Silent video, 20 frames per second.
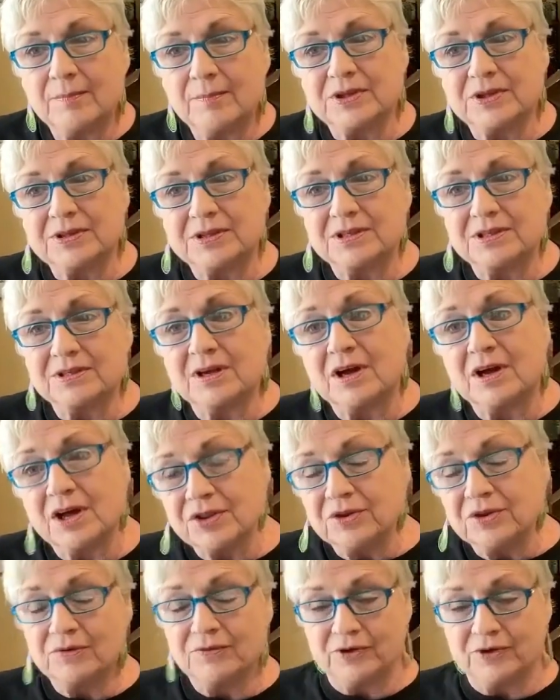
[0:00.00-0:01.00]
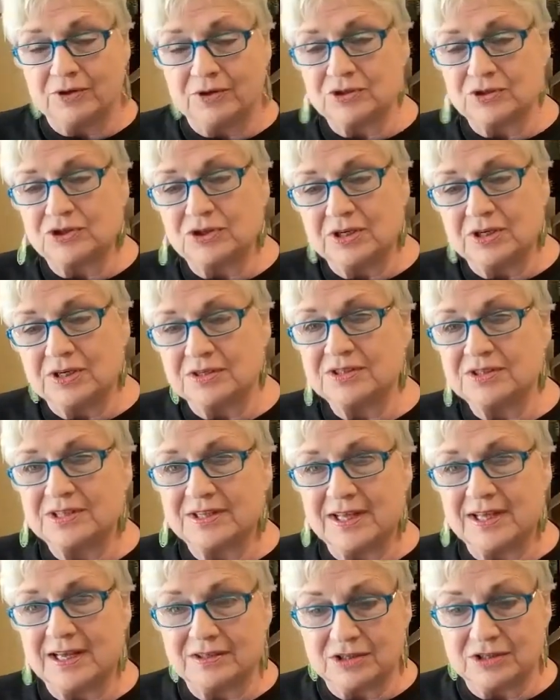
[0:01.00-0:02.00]
But the other version
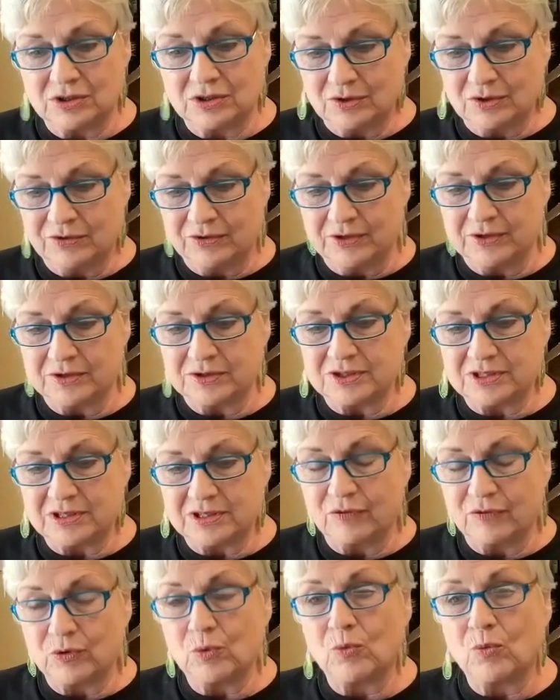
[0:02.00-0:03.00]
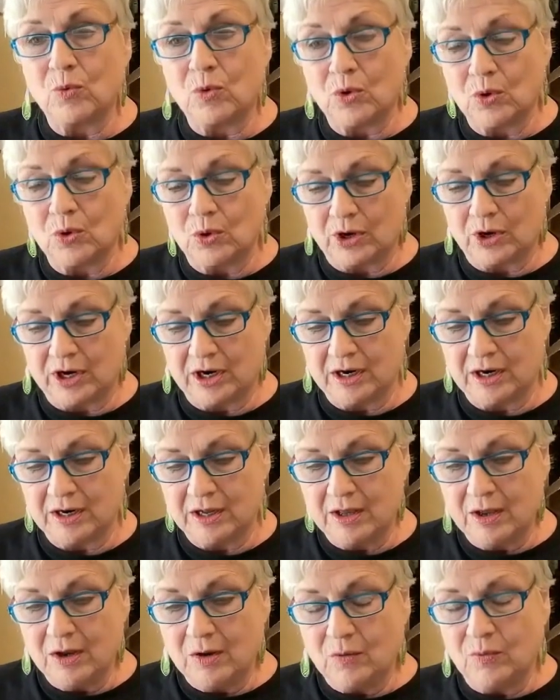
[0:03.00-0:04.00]
is that during the Civil War,
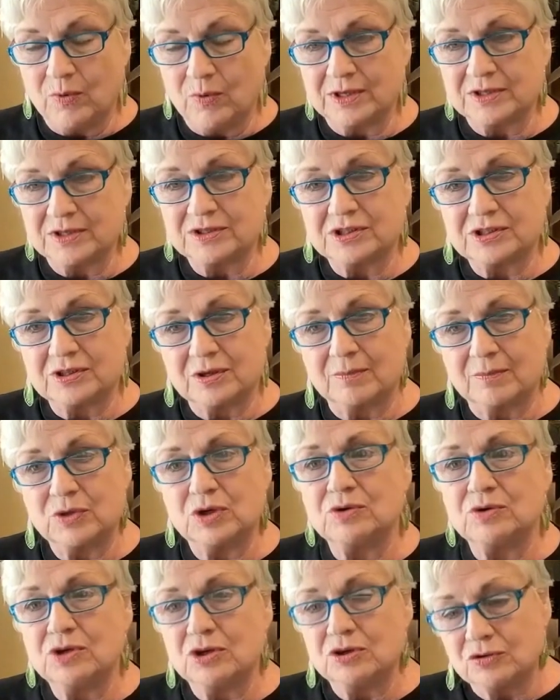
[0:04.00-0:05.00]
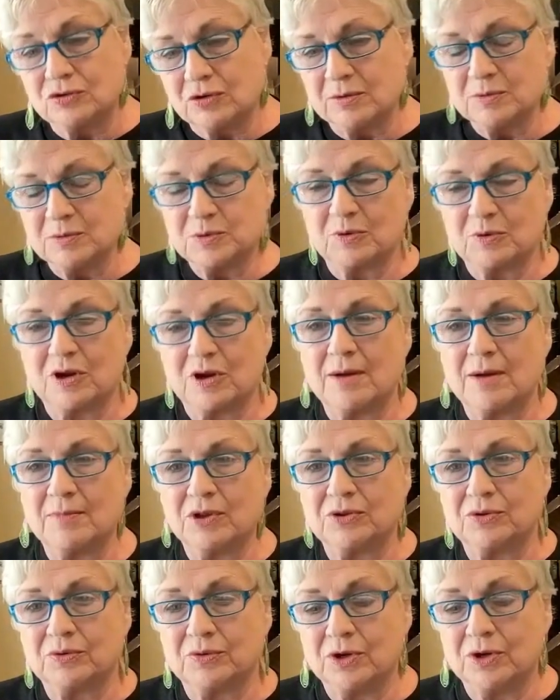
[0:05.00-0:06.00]
when some Union troops were
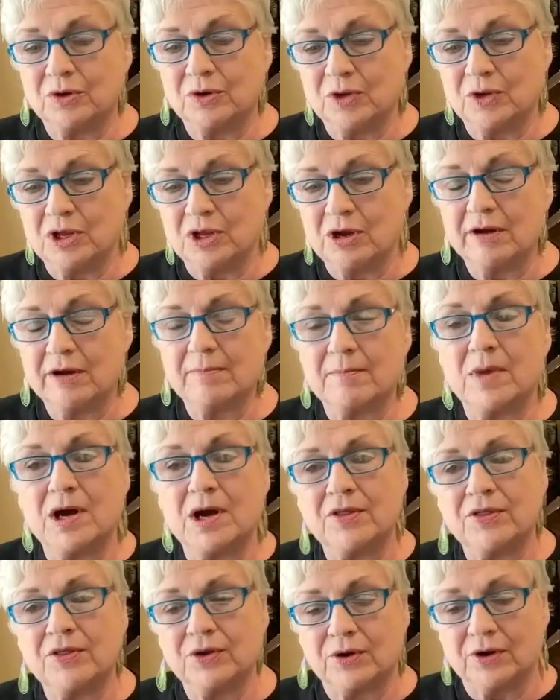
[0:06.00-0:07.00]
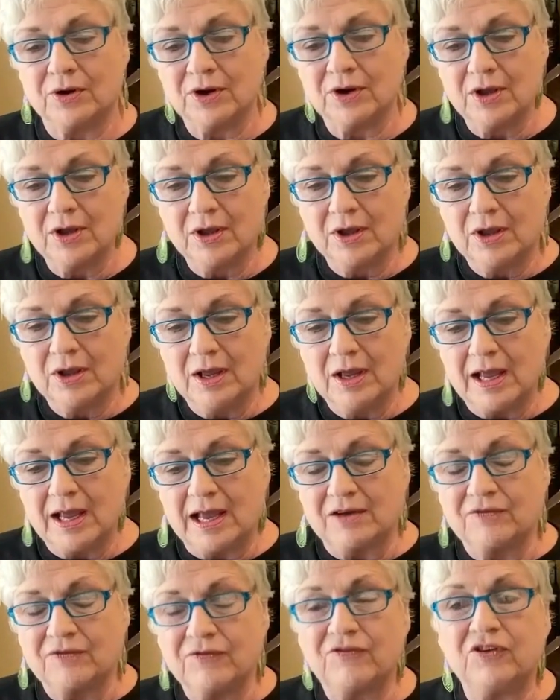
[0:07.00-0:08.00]
coming through, a young mother
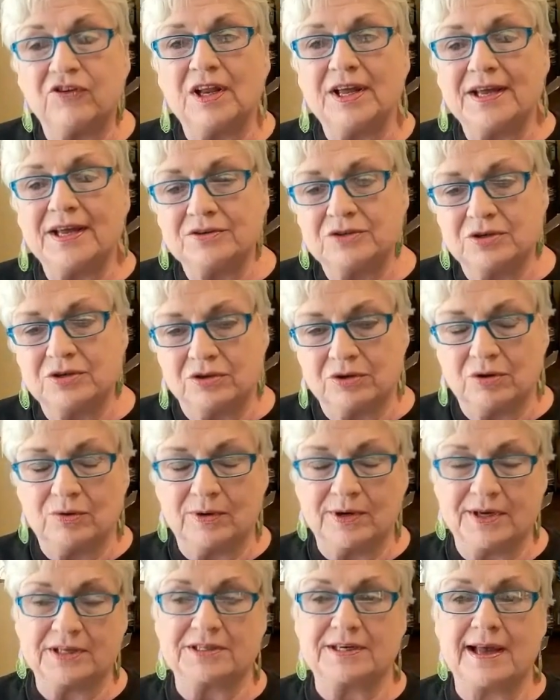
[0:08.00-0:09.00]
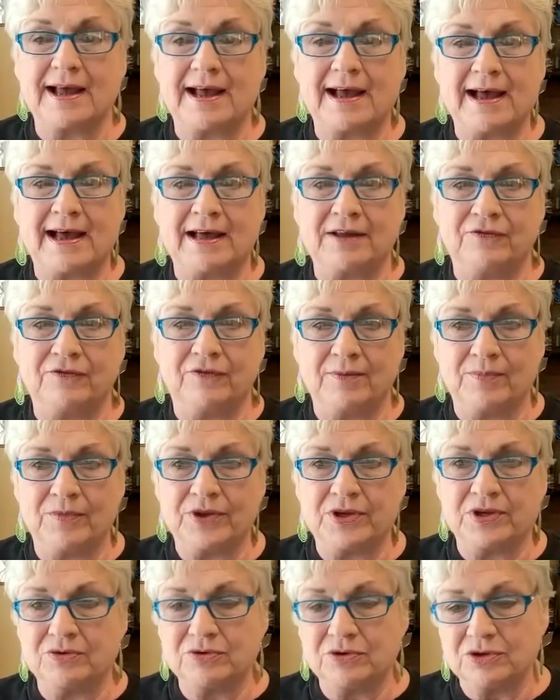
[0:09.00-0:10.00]
had fled to the creek to hide from
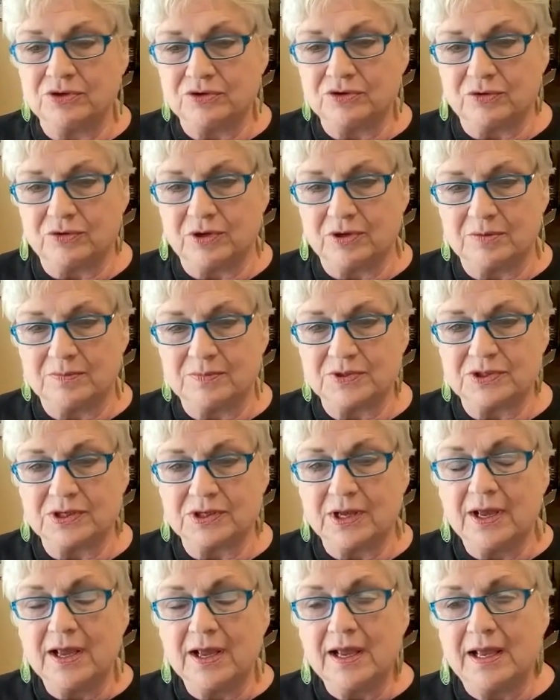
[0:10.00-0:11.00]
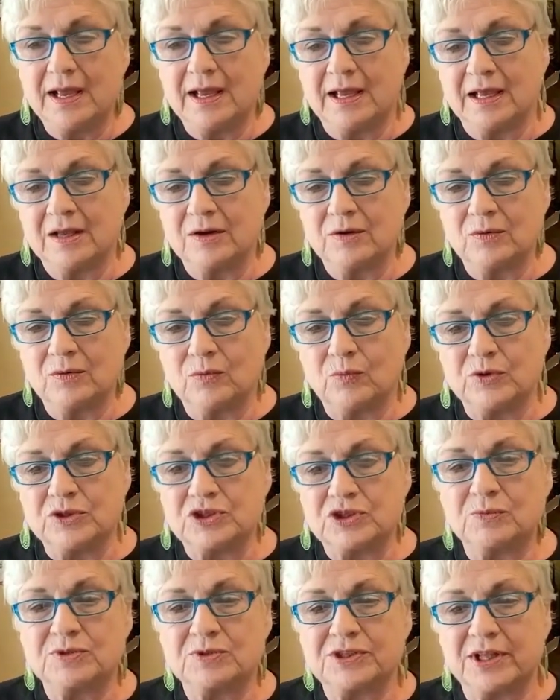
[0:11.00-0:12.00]
the Union troops. And
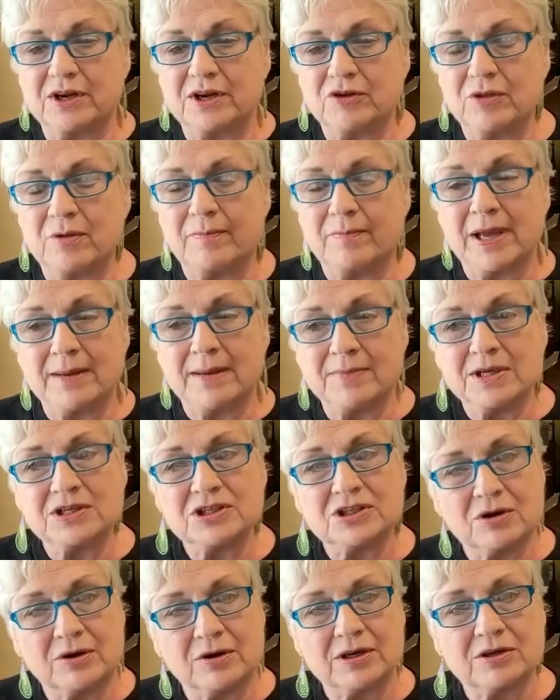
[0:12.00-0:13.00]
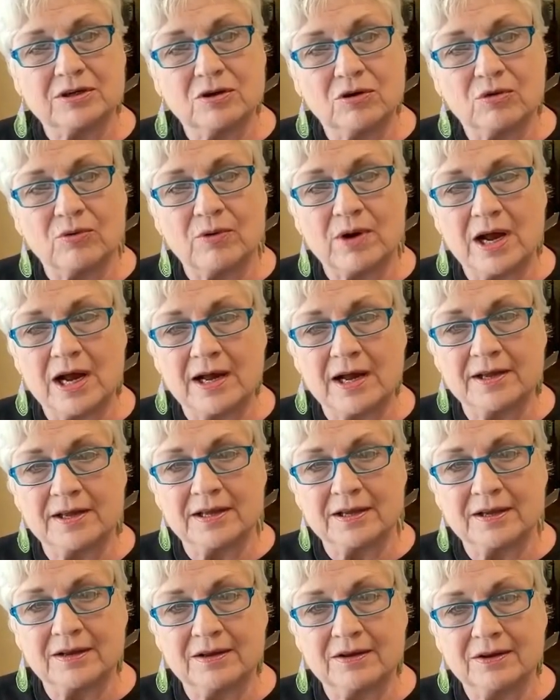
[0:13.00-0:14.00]
when she was there, the baby started
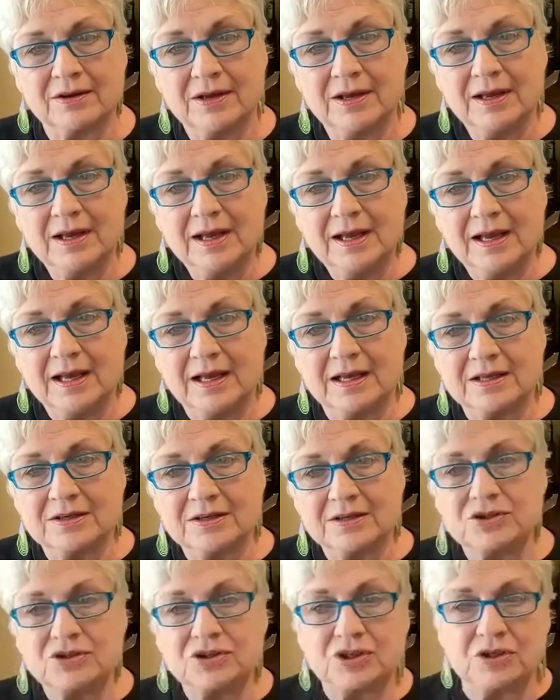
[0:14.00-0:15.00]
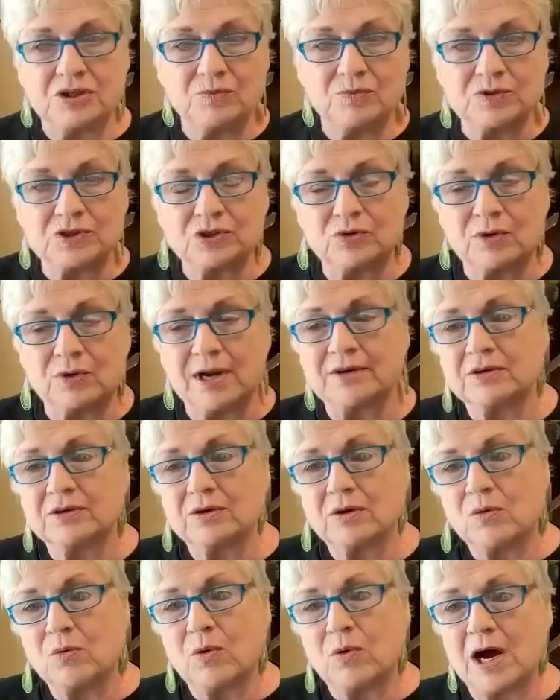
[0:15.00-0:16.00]
crying and she was trying
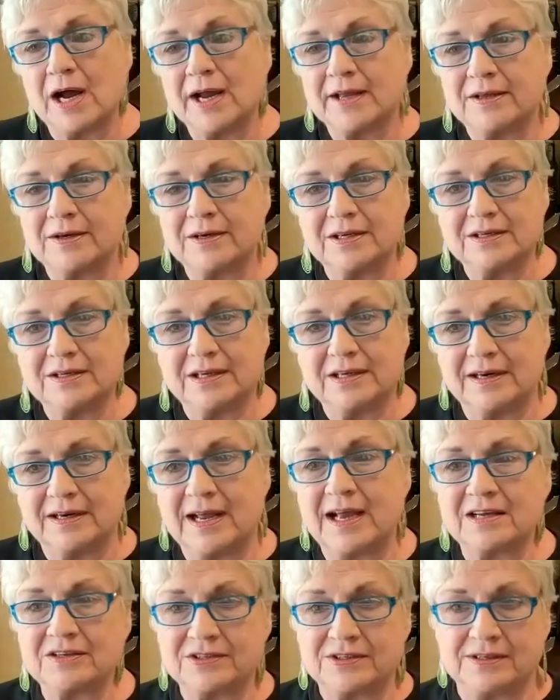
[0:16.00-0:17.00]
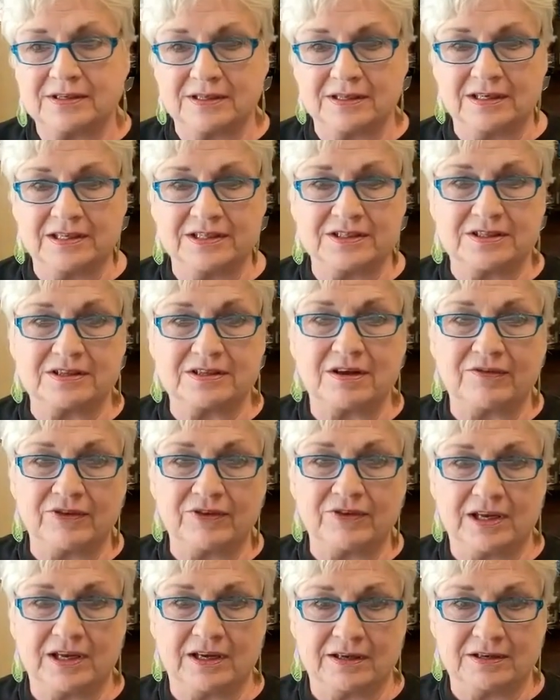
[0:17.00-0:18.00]
to quiet it and accidentally
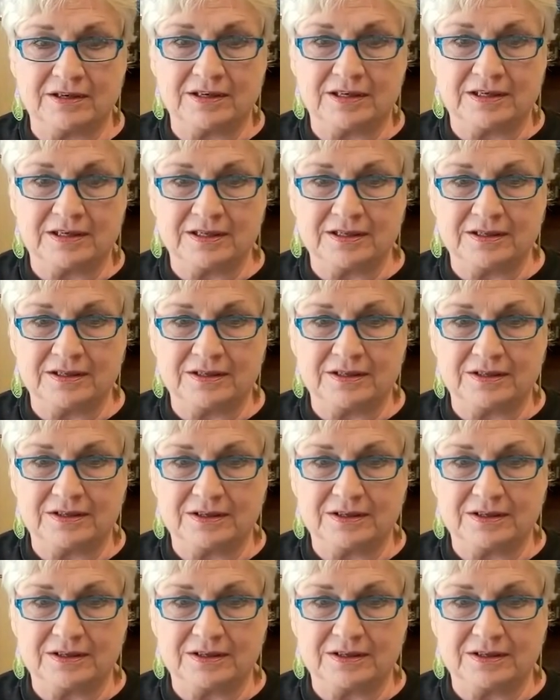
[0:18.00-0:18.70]
suffocated it.